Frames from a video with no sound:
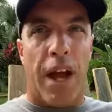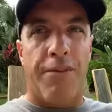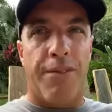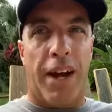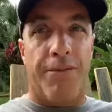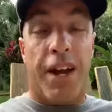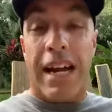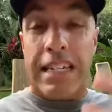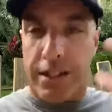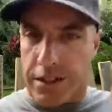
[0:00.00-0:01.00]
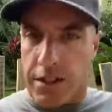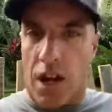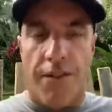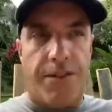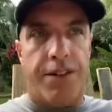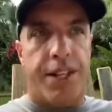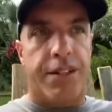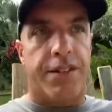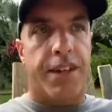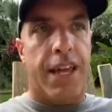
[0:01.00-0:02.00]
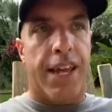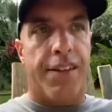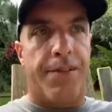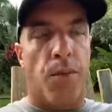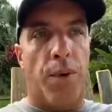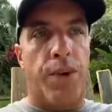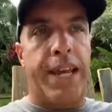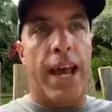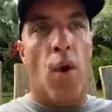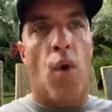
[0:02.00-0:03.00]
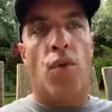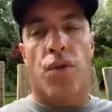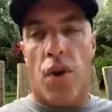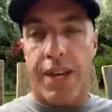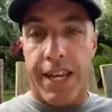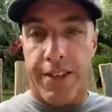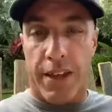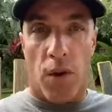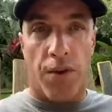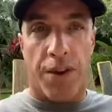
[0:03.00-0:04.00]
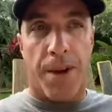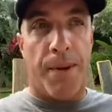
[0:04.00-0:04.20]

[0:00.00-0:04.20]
I've, I've kind of discovered this is when we get older, our kids get older.